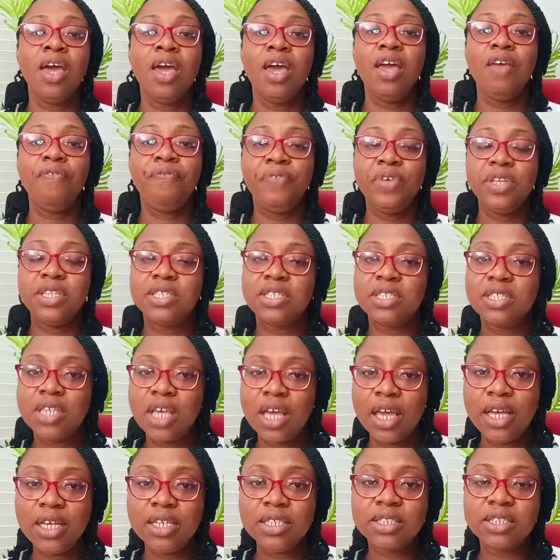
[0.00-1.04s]
If it
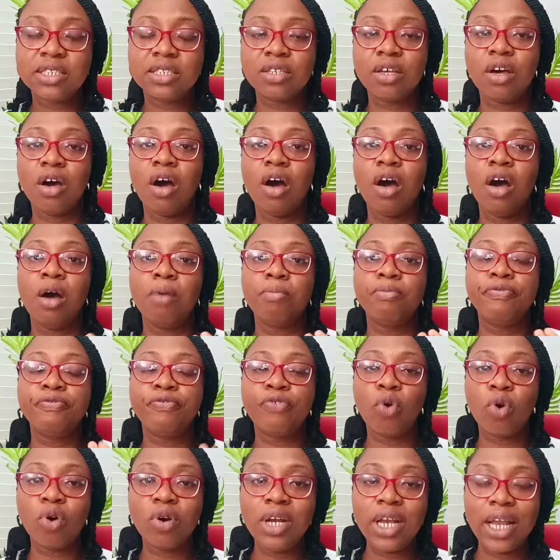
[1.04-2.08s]
says
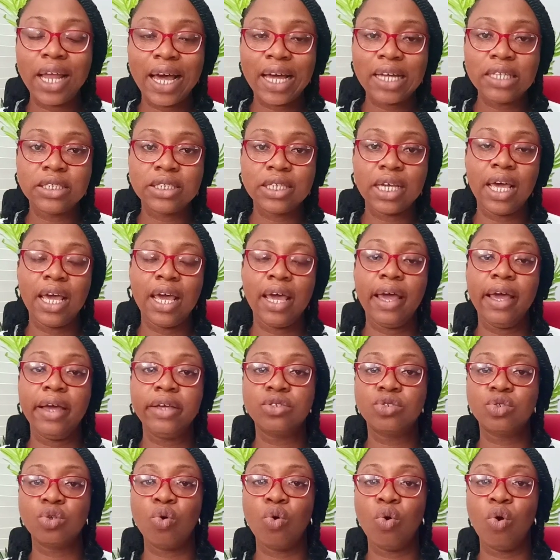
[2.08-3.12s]
4 large
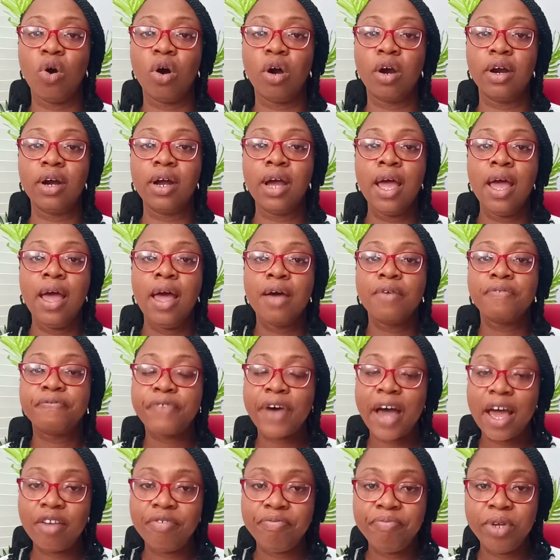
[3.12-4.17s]
eggs or
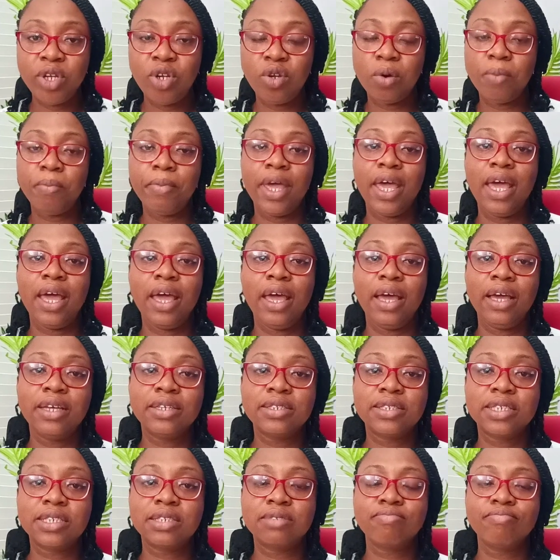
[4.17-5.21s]
5 medium
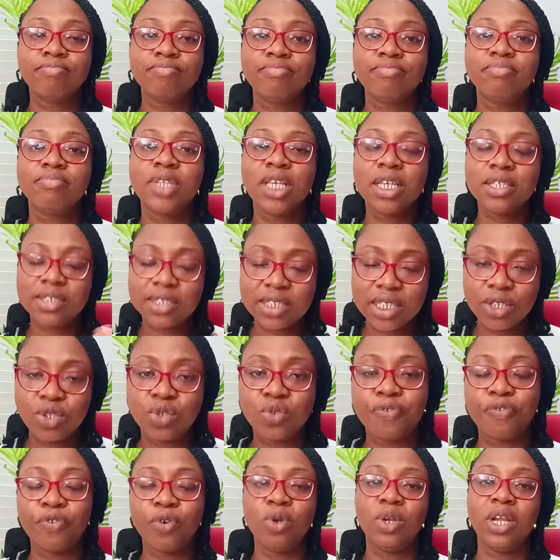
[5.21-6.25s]
eggs, stick
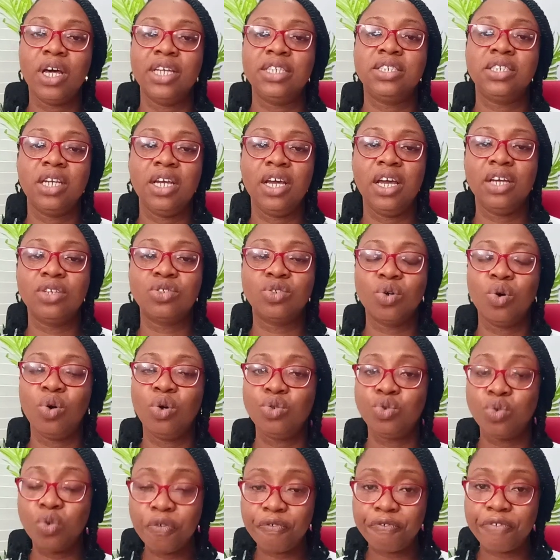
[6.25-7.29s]
to 4 large eggs or
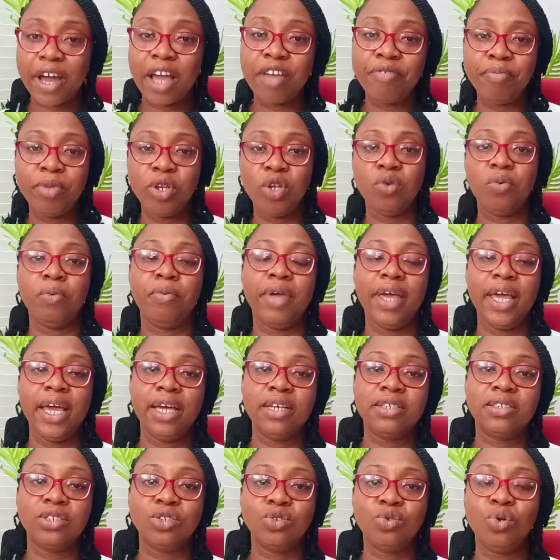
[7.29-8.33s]
do 5 medium
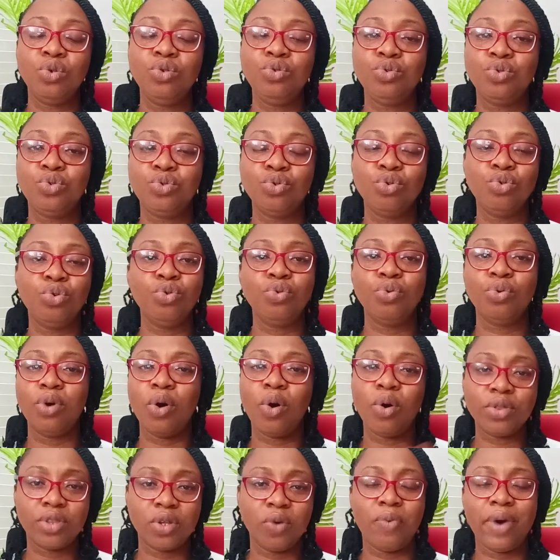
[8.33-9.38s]
eggs. Don't do
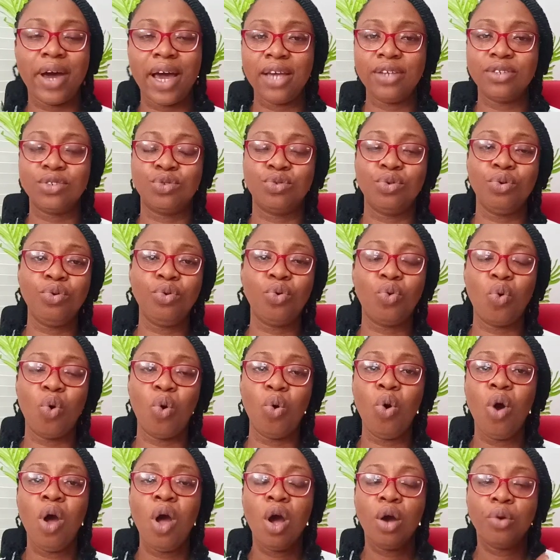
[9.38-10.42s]
otherwise. Don't
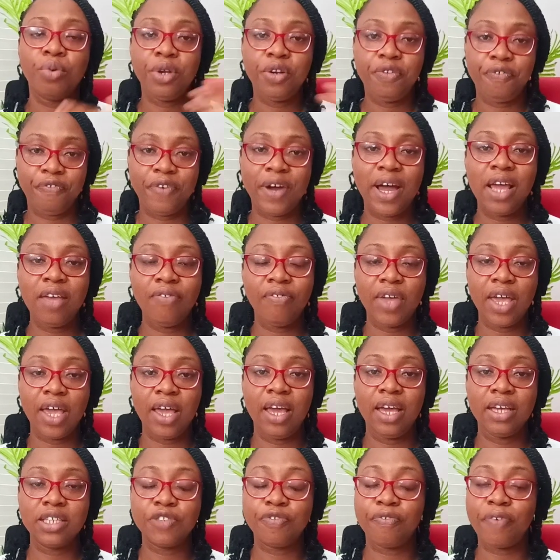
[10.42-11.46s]
go with 5
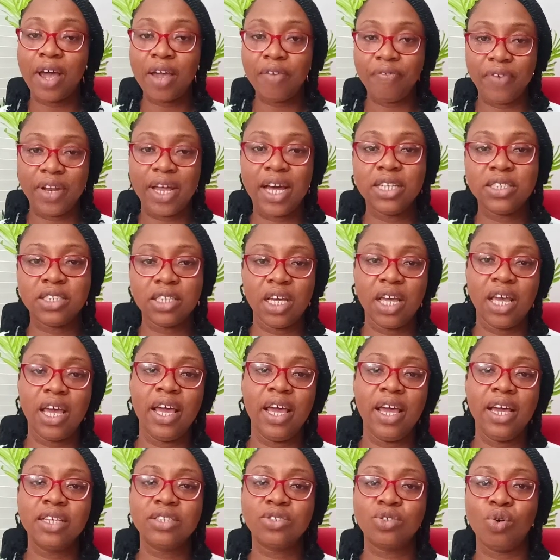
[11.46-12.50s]
eggs, 5 large
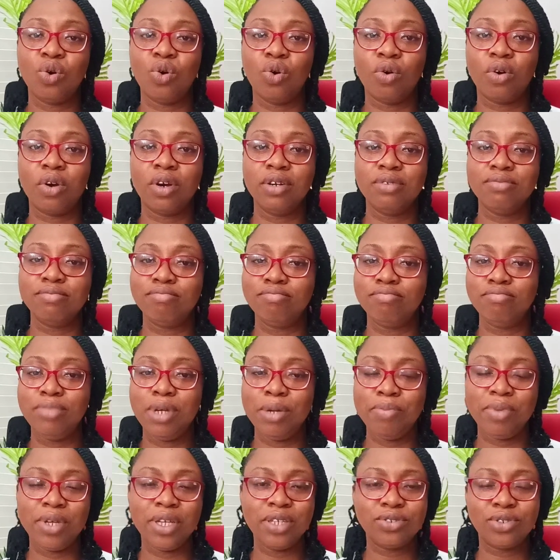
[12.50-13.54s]
eggs, or
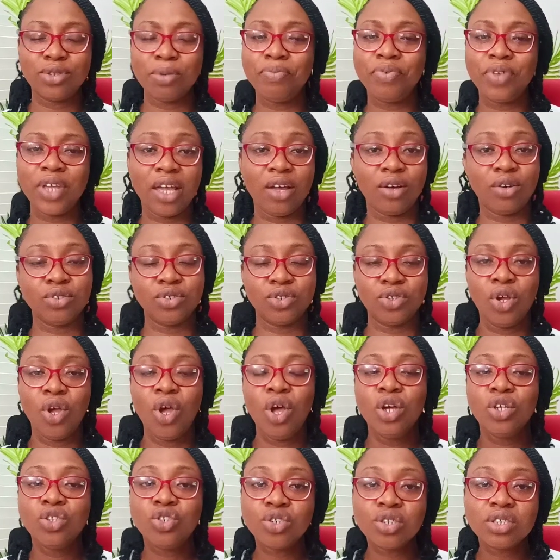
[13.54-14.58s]
maybe something else.
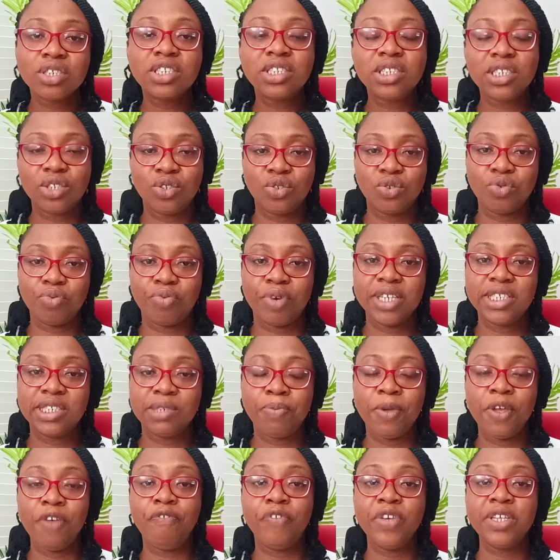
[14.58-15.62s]
Just stick to the
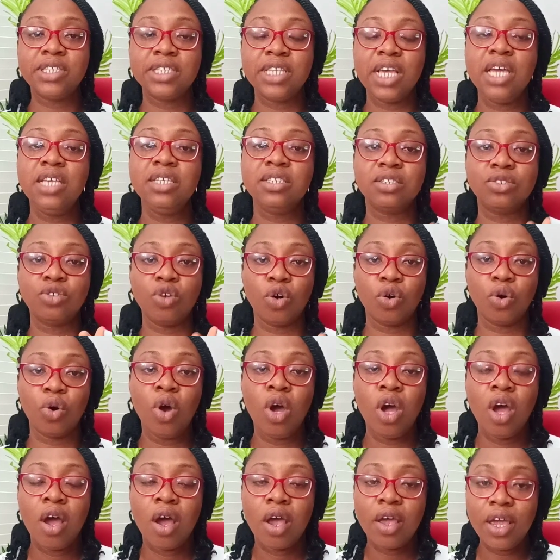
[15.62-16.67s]
recipe. If it says your
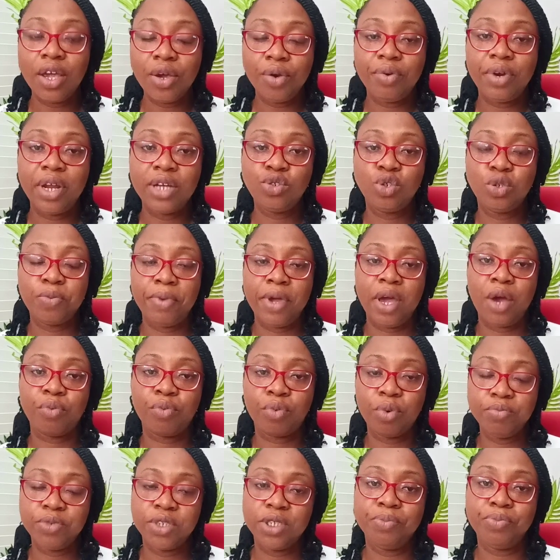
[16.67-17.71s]
ingredients should be at
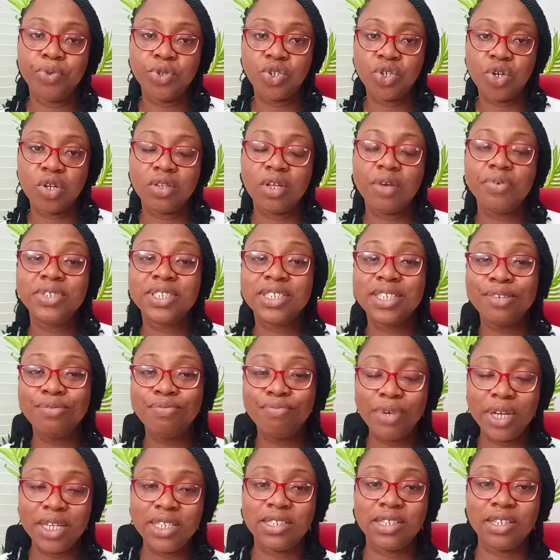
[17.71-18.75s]
room temperature, there is a
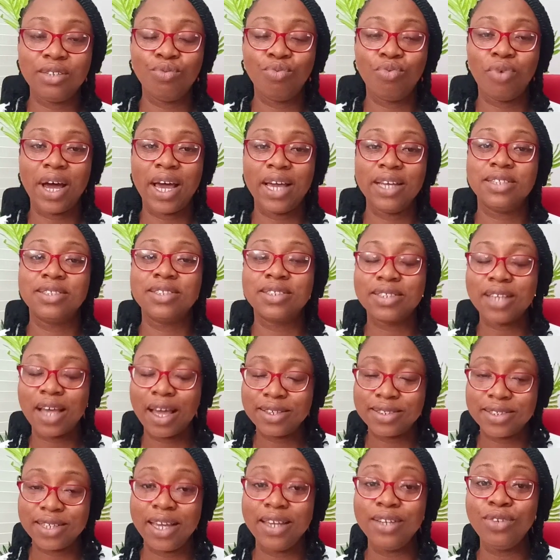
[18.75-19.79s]
reason why it's
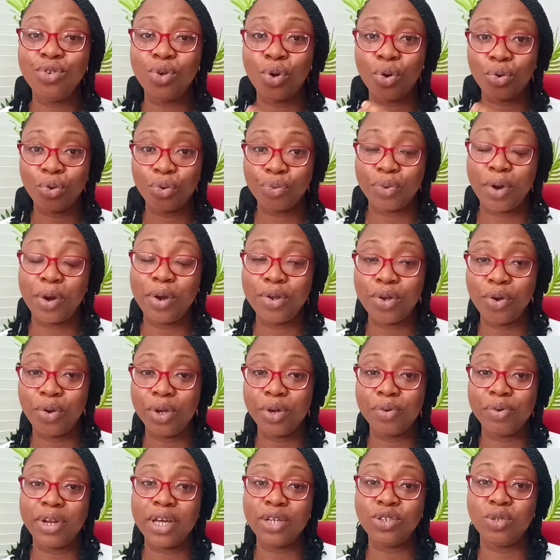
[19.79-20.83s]
saying your
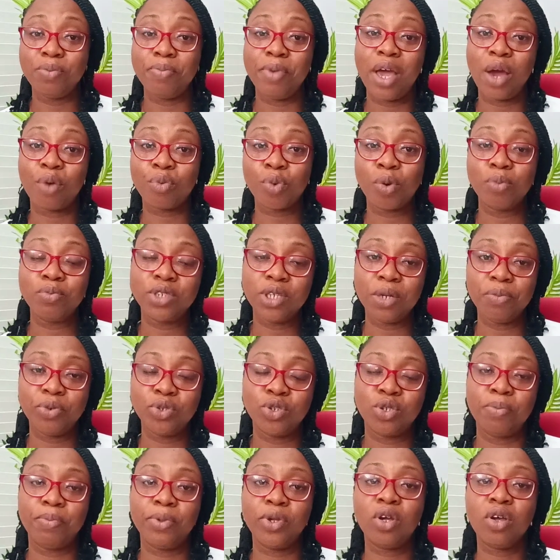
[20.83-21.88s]
ingredients should be at room
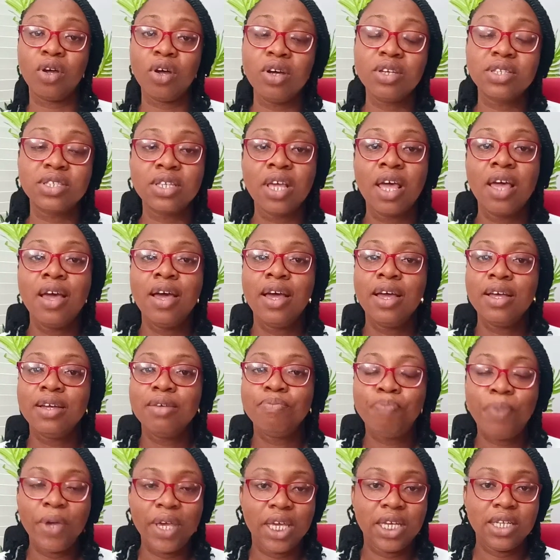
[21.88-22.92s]
temperature, because
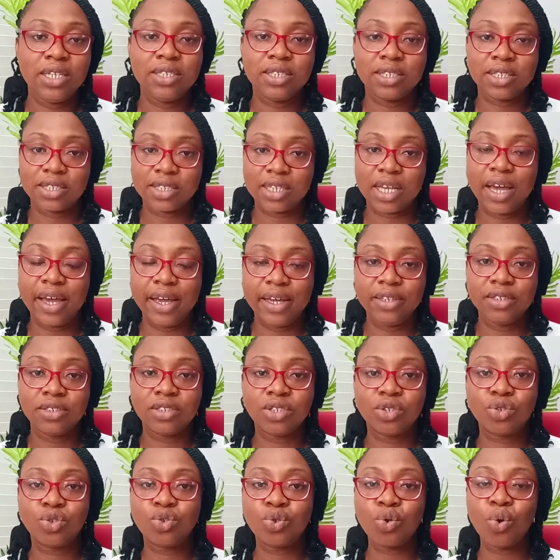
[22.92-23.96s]
baking is a science.
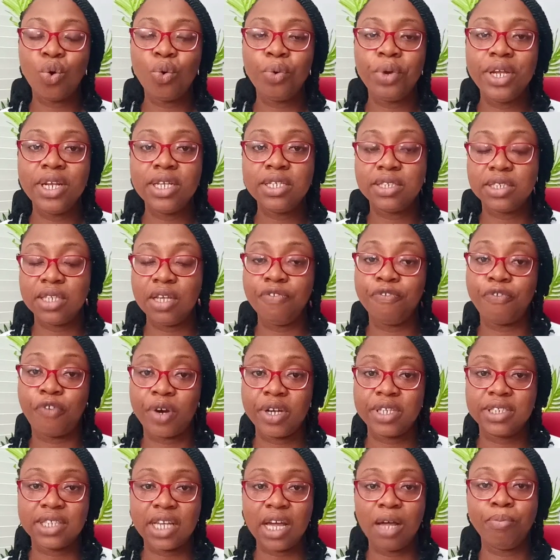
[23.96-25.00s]
So it is saying, for
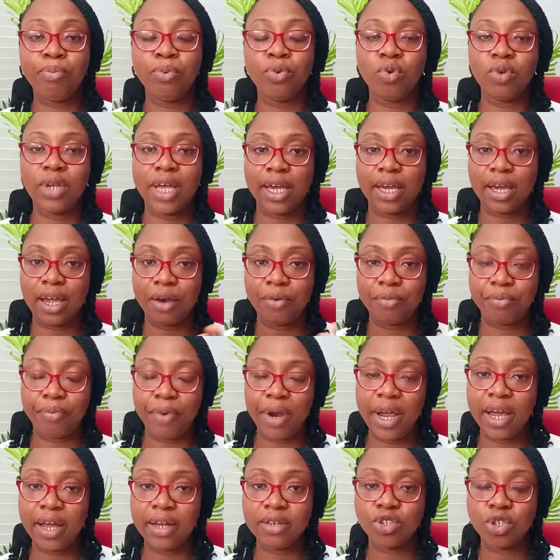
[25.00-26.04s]
example, like I
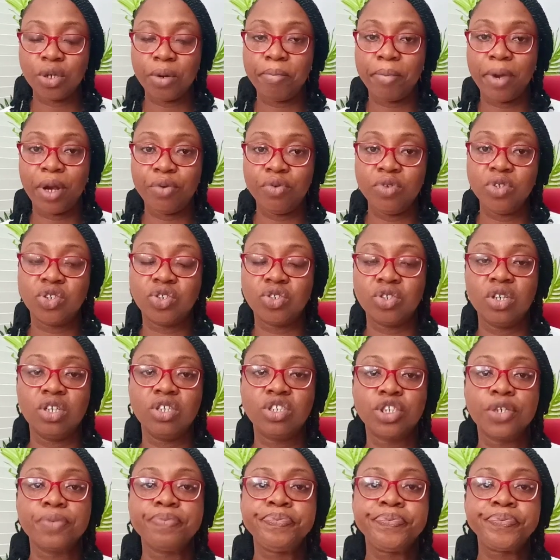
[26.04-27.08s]
read during my
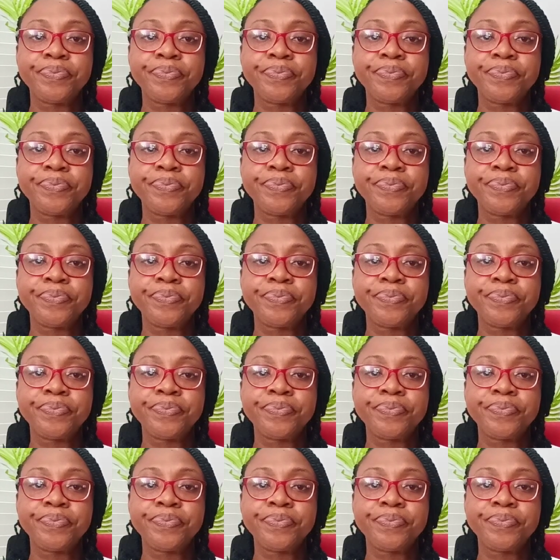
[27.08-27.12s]
research,